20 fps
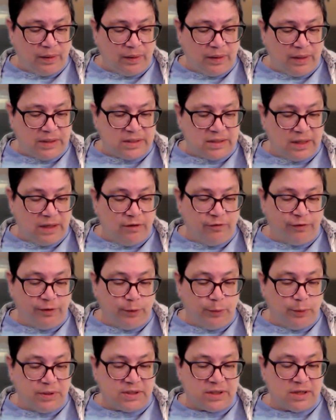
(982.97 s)
its
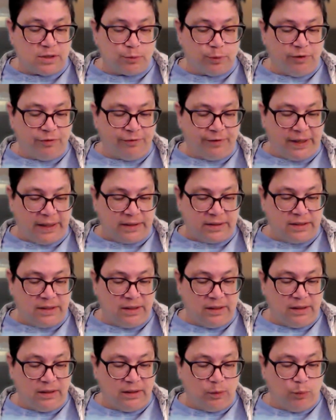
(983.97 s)
influence is
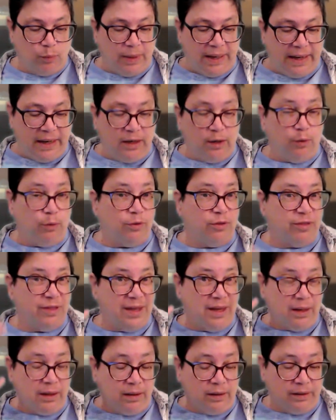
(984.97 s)
reflected in the way you
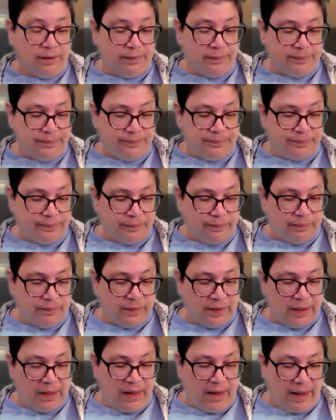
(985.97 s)
think,
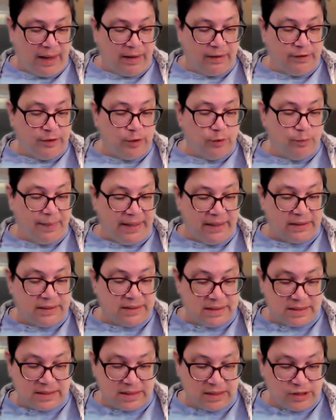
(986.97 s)
how you make
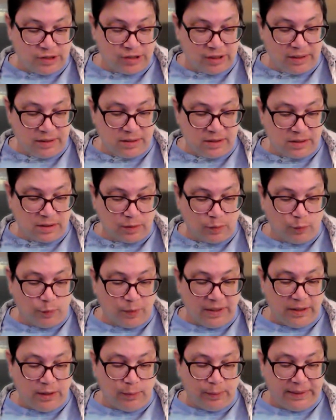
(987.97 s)
decisions,
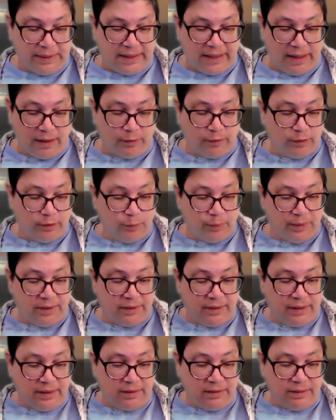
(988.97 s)
what you encounter
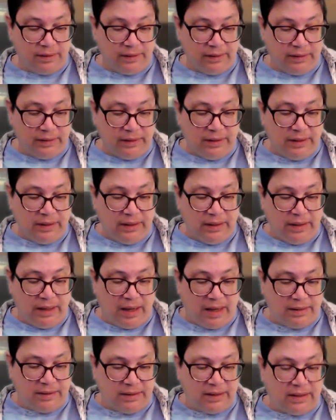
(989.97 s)
within,
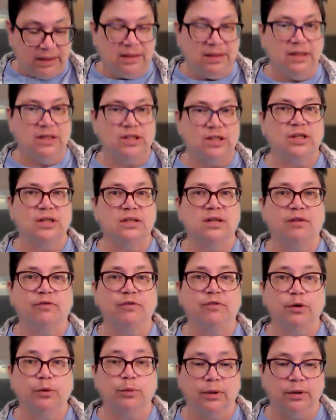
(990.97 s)
and the conditions
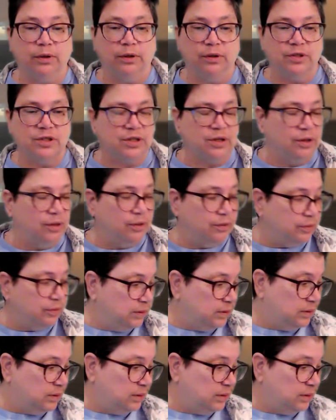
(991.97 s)
of your world. So